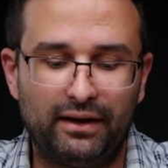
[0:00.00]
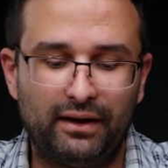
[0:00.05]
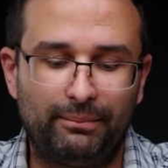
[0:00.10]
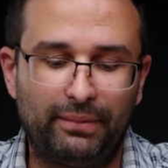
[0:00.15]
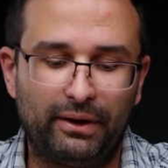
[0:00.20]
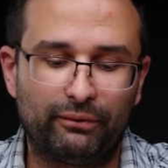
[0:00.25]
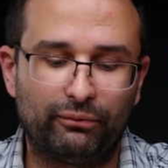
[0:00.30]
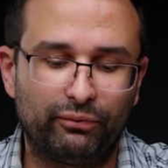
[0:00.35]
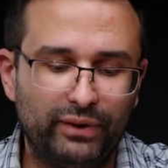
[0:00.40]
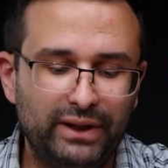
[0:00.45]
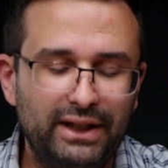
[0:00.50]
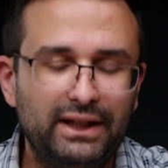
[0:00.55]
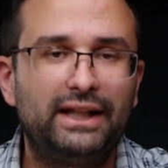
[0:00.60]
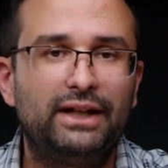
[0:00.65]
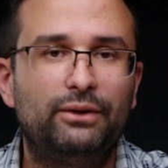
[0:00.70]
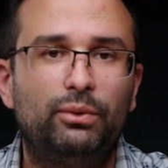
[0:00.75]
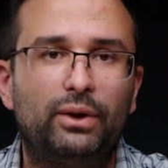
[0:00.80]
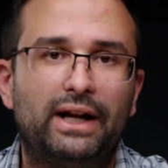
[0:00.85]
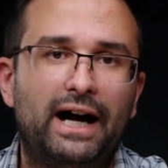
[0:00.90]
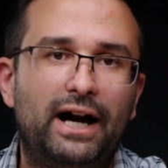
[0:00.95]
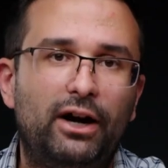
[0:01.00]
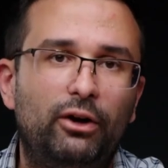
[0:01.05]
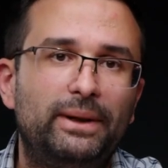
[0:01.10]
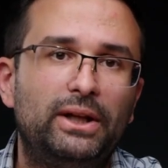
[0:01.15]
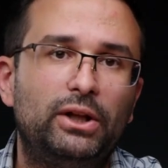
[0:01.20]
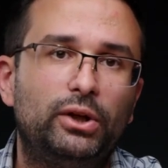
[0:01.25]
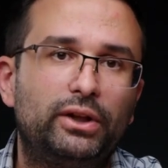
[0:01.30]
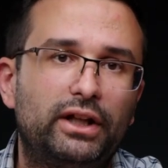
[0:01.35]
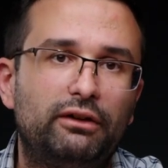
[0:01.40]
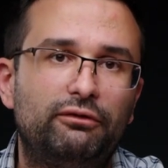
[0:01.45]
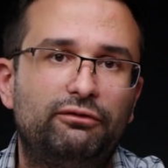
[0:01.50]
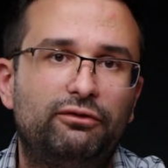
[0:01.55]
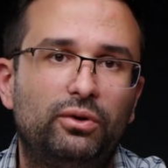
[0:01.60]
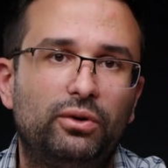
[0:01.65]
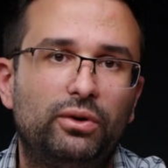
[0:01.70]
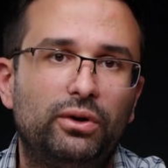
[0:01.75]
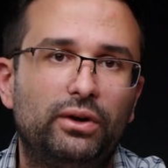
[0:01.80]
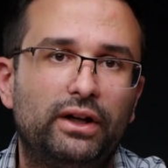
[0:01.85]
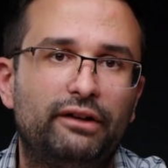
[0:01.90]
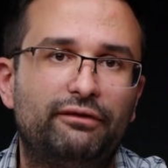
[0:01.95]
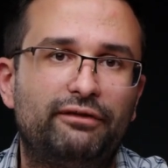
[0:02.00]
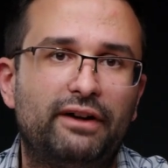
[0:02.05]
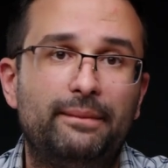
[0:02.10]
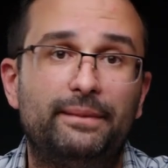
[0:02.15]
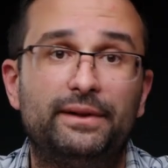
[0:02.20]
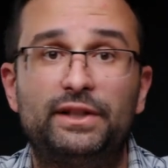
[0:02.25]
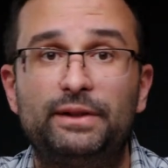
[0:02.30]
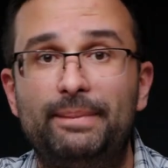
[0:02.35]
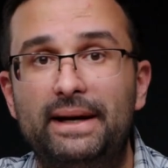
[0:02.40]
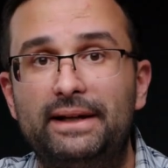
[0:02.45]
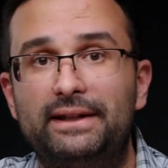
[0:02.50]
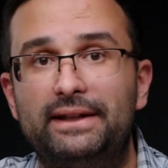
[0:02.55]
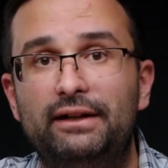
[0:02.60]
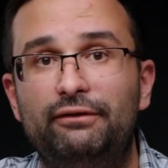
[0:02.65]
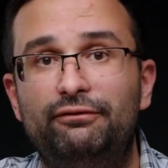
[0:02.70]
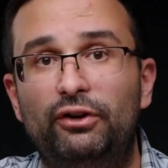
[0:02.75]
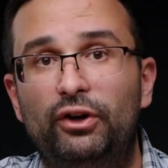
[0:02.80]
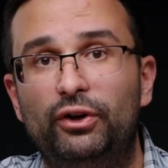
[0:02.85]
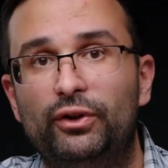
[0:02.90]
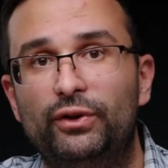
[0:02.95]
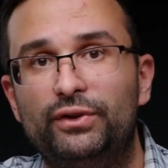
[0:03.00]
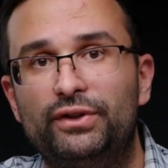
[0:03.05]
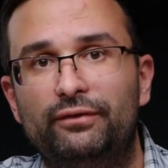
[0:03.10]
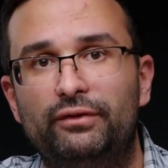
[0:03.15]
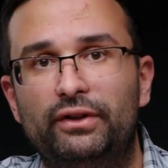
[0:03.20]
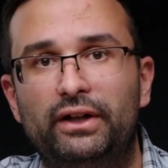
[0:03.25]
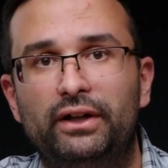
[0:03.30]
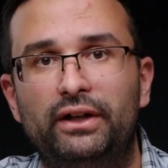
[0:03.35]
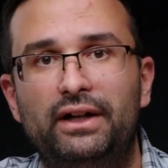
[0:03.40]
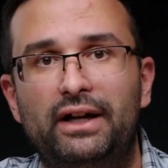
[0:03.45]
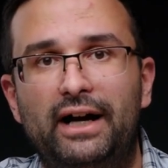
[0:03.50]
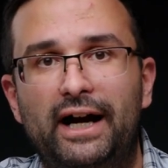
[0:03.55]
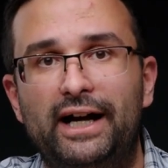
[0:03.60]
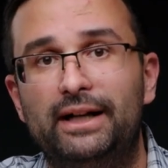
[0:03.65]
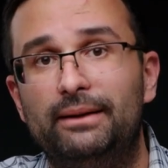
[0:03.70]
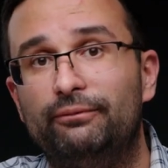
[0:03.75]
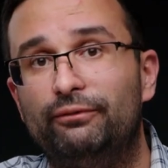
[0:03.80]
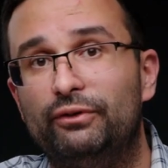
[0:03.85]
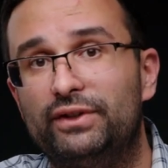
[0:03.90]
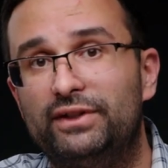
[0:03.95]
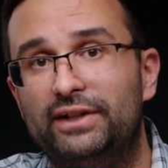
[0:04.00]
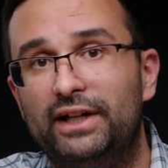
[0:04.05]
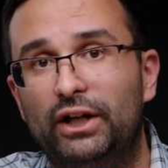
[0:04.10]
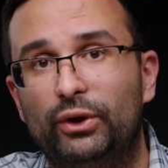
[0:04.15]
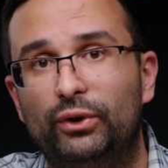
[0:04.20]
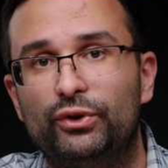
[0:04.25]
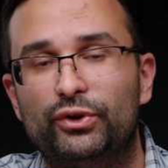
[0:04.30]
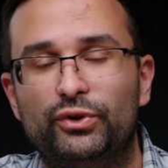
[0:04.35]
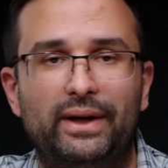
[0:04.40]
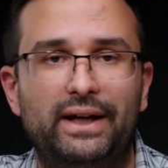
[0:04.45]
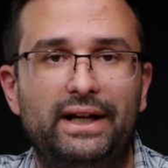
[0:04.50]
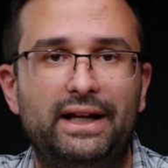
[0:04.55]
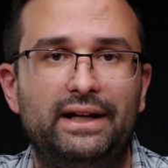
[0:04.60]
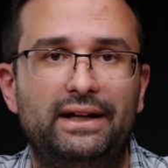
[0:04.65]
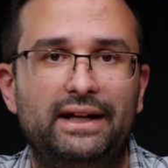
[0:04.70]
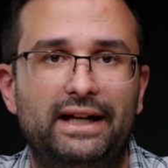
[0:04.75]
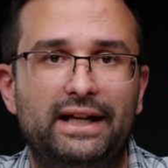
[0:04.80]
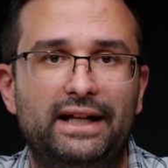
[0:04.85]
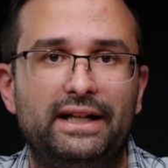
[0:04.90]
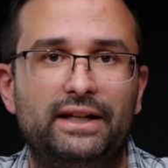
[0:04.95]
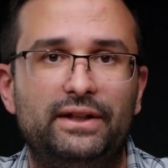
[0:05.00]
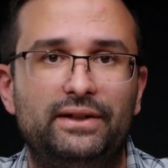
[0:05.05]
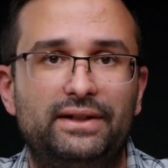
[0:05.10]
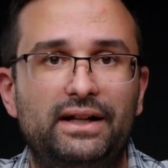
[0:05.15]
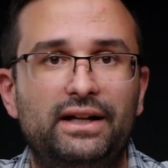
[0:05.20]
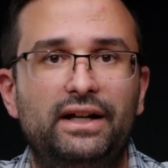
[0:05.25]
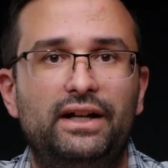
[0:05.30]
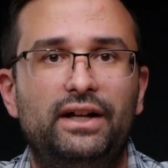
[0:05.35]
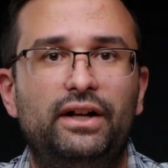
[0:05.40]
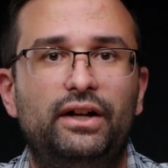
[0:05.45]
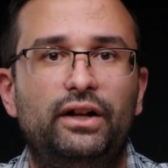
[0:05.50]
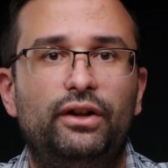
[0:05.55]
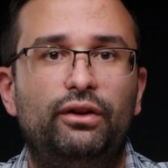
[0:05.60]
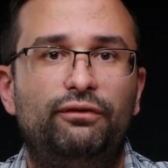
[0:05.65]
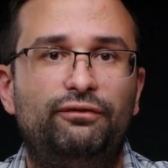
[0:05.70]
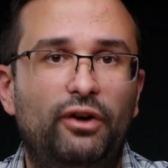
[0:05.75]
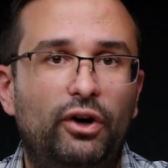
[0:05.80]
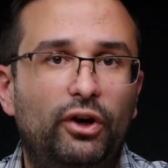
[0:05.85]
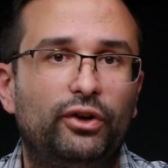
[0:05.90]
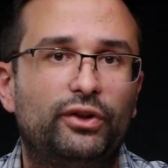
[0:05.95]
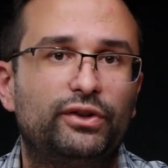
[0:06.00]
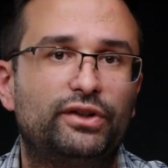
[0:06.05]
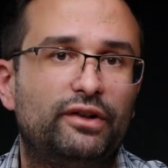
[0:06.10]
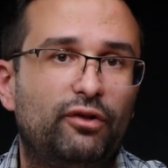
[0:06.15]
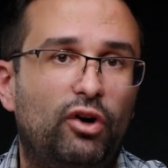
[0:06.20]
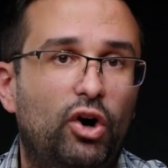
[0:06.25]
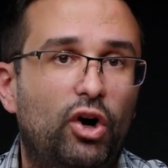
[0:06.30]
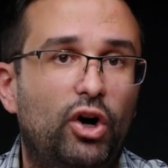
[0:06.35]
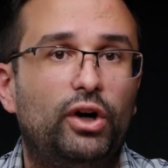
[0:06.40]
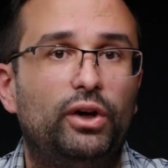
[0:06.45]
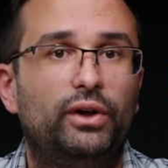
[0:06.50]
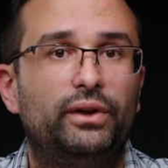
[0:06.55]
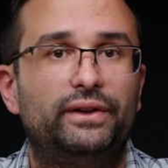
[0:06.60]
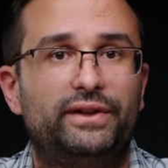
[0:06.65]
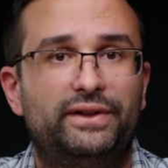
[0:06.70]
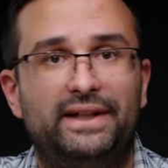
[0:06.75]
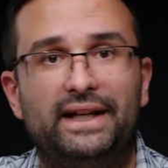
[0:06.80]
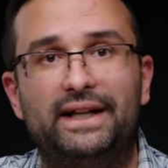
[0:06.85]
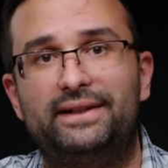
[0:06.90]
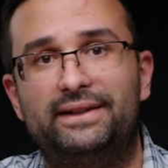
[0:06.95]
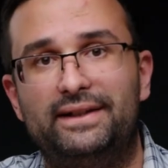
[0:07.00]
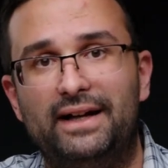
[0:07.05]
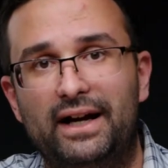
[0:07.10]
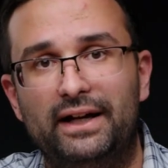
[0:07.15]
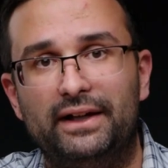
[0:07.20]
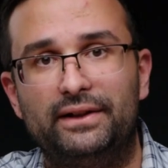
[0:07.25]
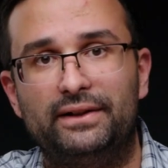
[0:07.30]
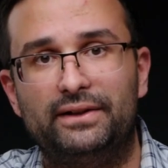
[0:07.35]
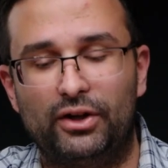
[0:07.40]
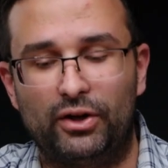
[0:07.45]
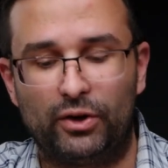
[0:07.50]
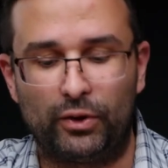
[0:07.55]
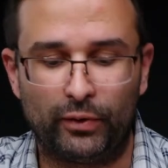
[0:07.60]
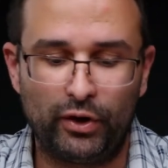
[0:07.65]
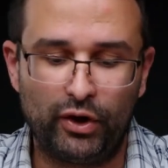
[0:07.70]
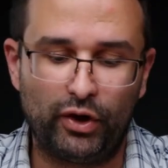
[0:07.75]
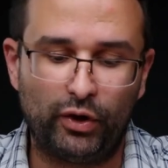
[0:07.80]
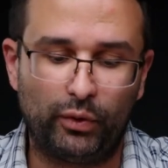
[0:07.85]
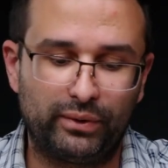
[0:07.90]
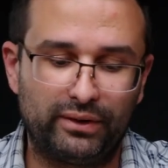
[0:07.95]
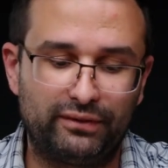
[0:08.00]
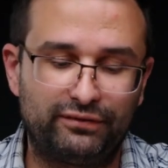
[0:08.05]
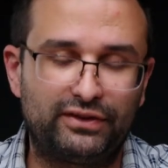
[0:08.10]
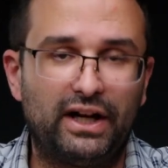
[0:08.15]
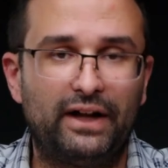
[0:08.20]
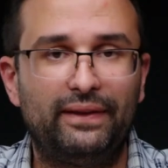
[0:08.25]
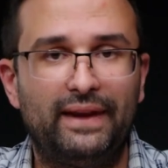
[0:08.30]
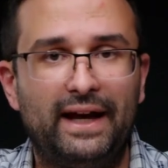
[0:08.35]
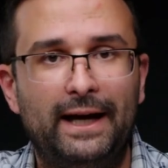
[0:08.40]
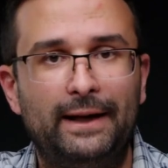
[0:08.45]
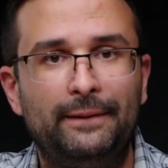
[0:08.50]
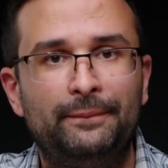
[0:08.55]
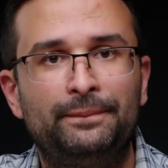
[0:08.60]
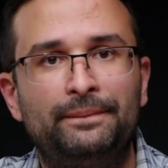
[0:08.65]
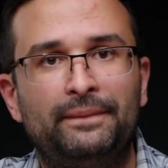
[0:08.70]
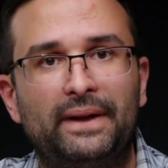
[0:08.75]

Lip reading: But really what I'll be looking for if I'm inspecting photos of an item for sale or trade is the photos of all 6 sides. So we've done that.